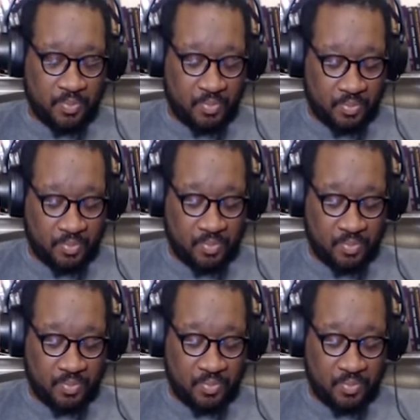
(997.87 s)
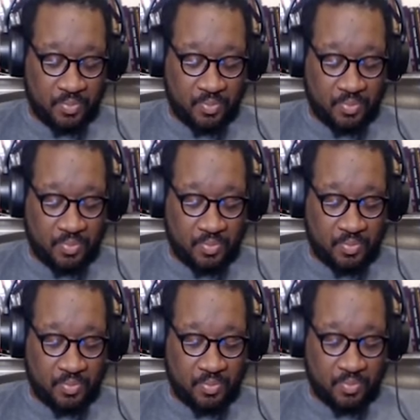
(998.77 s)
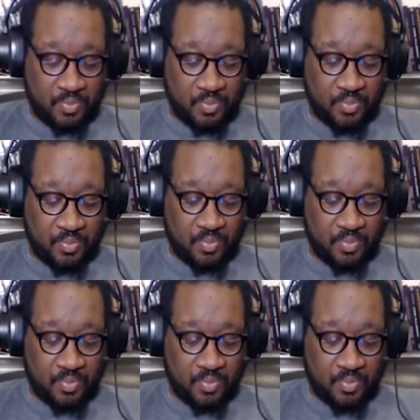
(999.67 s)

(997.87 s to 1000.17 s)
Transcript: (silent)